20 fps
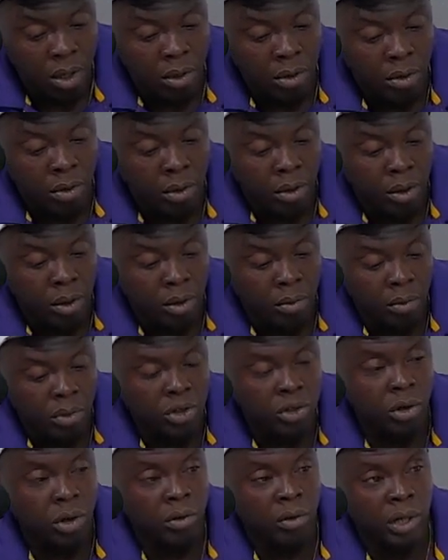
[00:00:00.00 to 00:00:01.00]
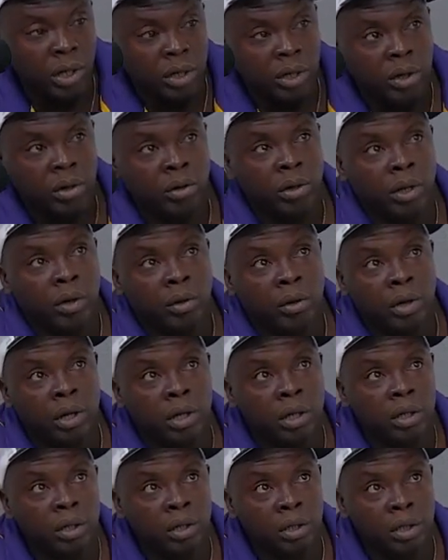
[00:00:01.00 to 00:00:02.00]
But you already know, in order
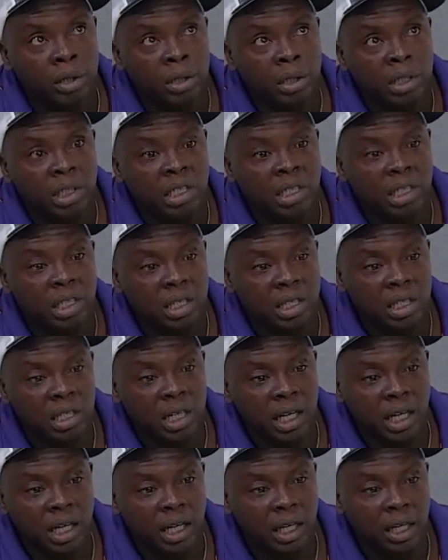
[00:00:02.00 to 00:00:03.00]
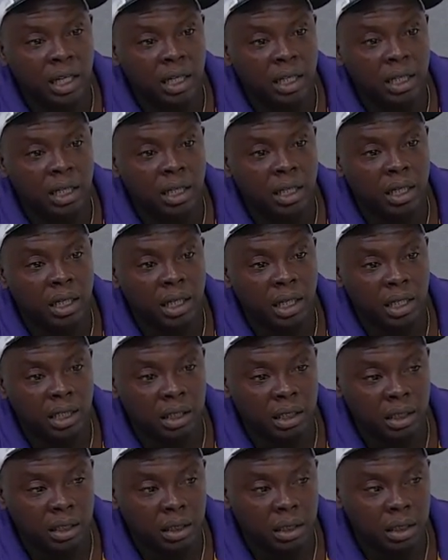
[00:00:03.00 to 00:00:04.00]
to sustain in the SEC,
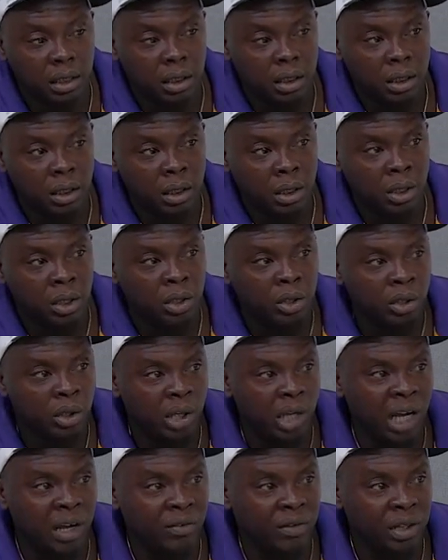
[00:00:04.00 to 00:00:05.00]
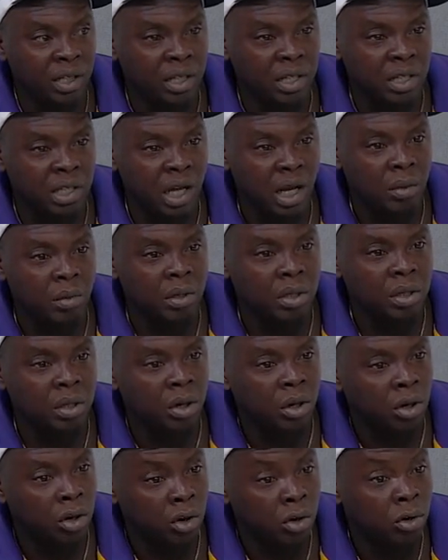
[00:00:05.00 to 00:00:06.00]
you have to establish
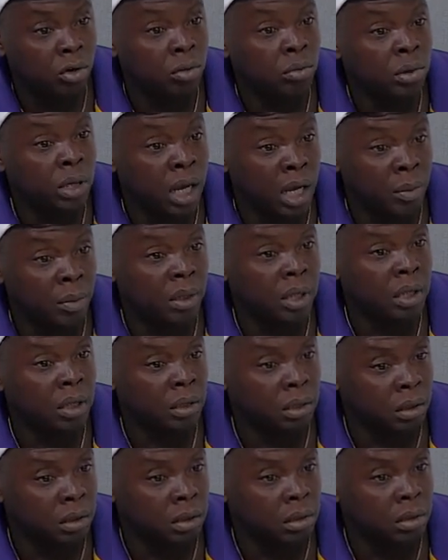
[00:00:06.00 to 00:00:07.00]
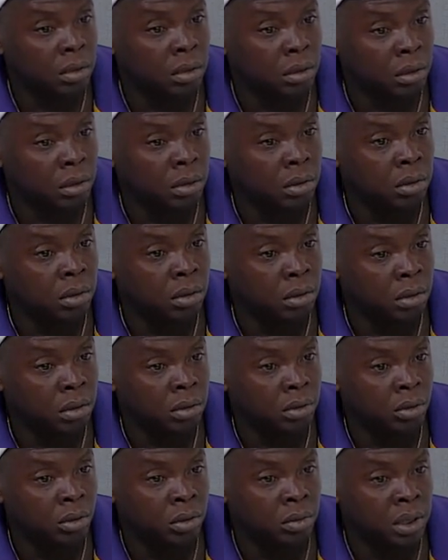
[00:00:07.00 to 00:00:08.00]
home dominance. You know what
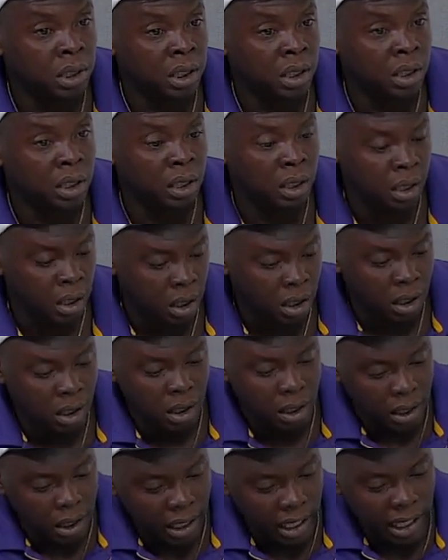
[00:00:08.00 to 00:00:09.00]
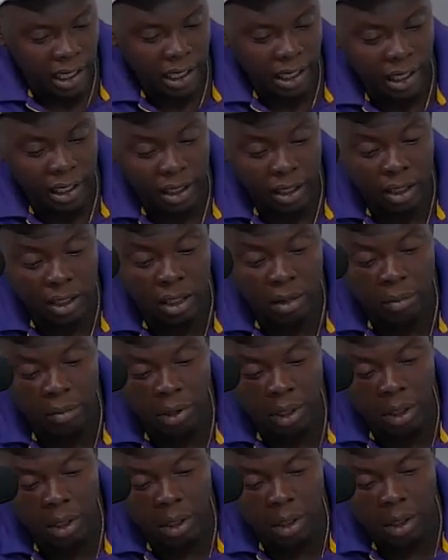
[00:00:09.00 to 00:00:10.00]
I'm saying? And to me
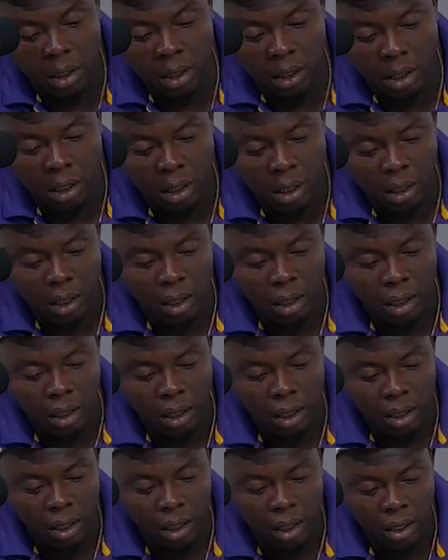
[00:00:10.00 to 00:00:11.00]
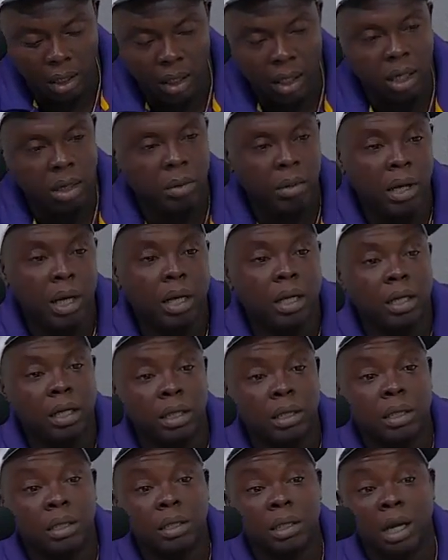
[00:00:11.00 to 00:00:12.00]
and everybody, this is
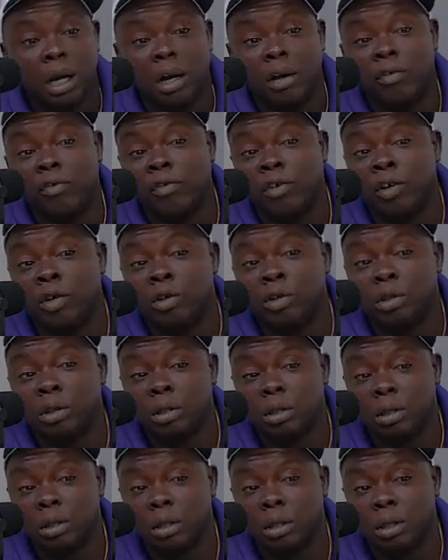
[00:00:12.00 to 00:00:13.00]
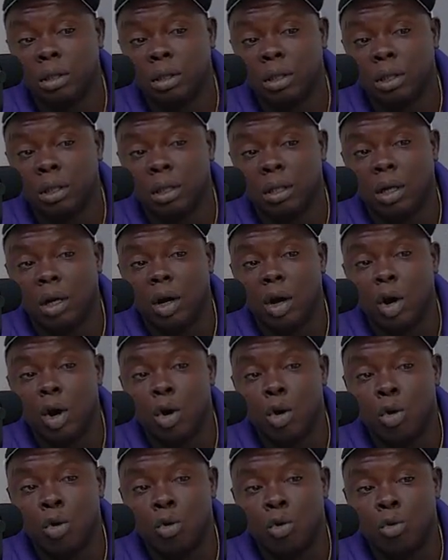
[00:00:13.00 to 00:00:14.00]
y'all first
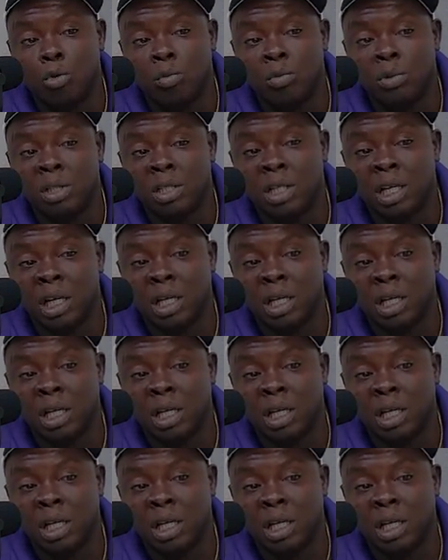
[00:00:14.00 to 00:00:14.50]
home test